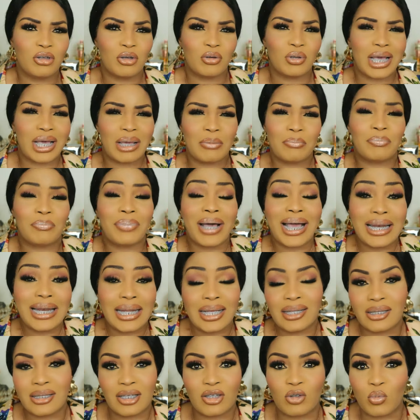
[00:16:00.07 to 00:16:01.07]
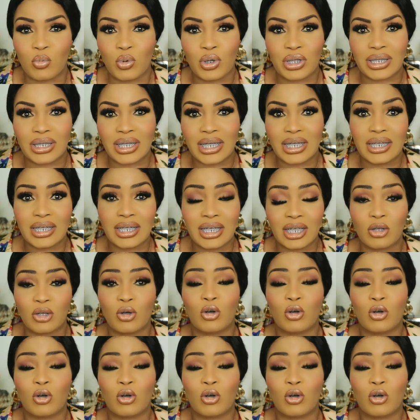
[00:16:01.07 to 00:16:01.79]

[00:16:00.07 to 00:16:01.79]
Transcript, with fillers: know, that balance is what they need?